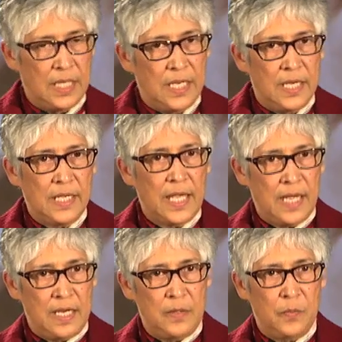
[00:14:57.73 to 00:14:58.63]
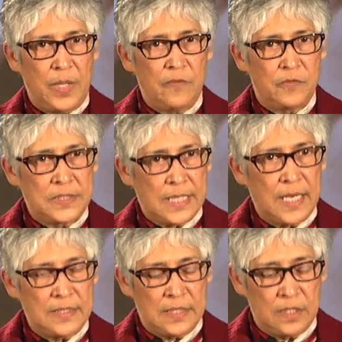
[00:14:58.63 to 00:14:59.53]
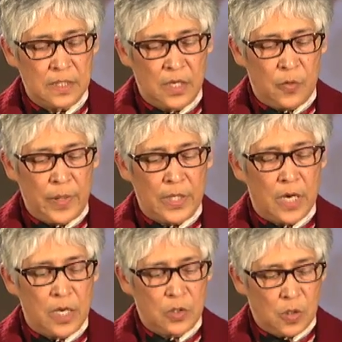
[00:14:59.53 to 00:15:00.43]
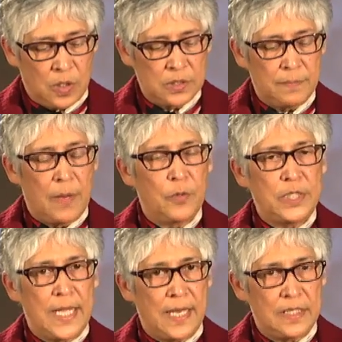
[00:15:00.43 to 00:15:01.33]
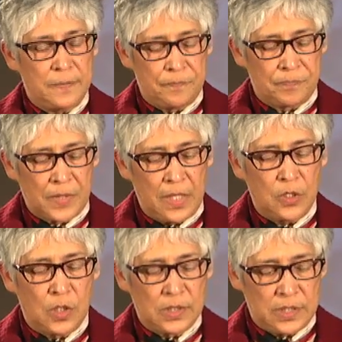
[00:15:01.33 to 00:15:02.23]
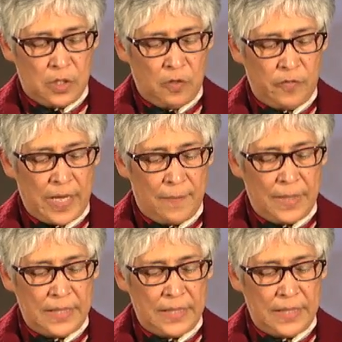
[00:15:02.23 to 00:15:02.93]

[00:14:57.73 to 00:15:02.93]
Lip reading: Again, we emphasize that when God calls mom or dad, he calls the whole family.